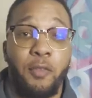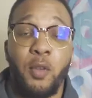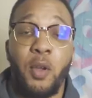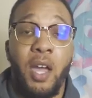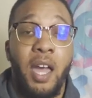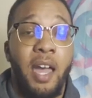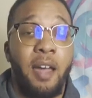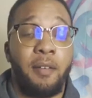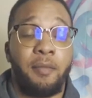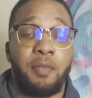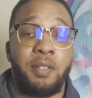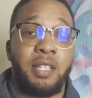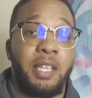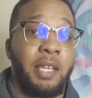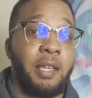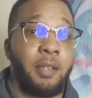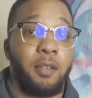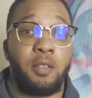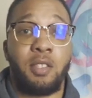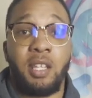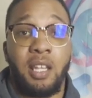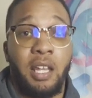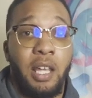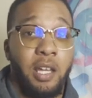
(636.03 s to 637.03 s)
you have say you
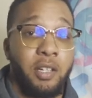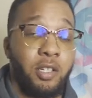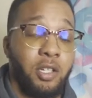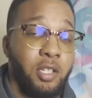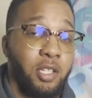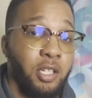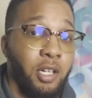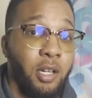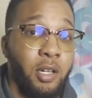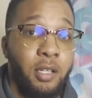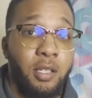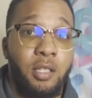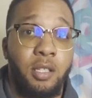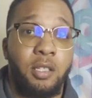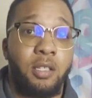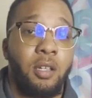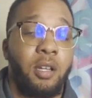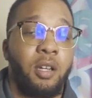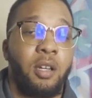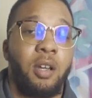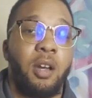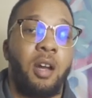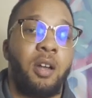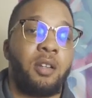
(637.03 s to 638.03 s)
sell 100 shirts, it's
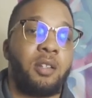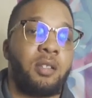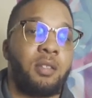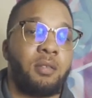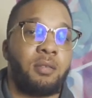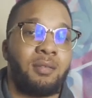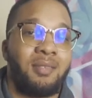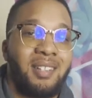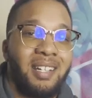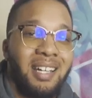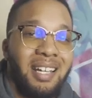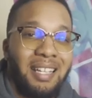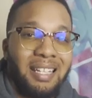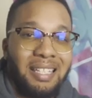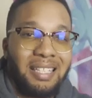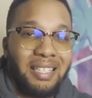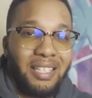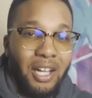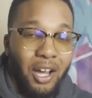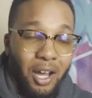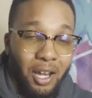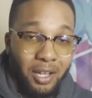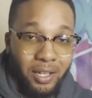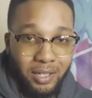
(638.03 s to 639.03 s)
gonna cost you a
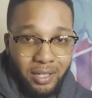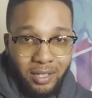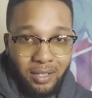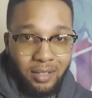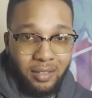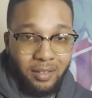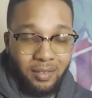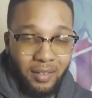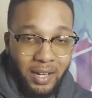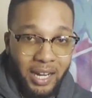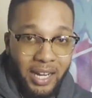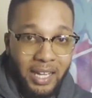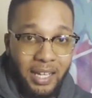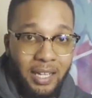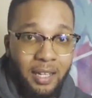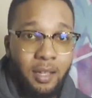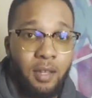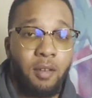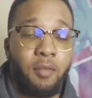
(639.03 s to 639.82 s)
dollar, right?